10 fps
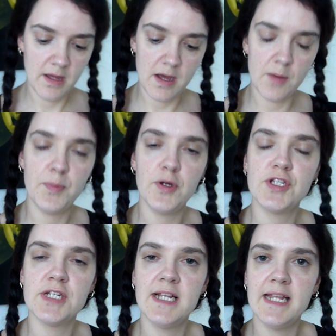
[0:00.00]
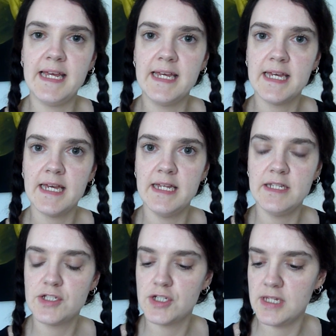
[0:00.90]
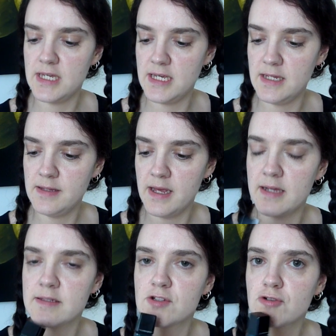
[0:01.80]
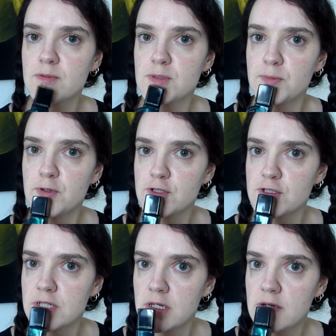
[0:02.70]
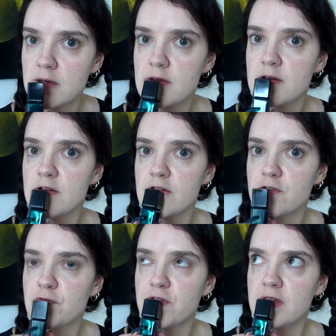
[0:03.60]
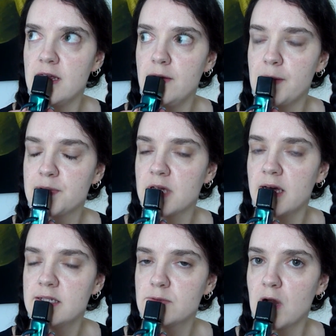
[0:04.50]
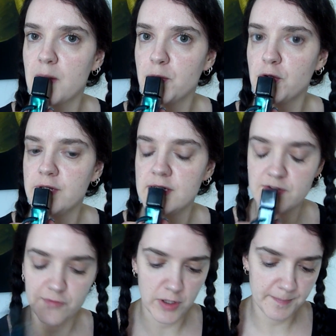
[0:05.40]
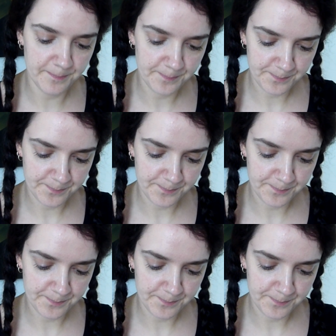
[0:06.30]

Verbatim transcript: I'll put a link into the uh, description box of the website where I bought these from.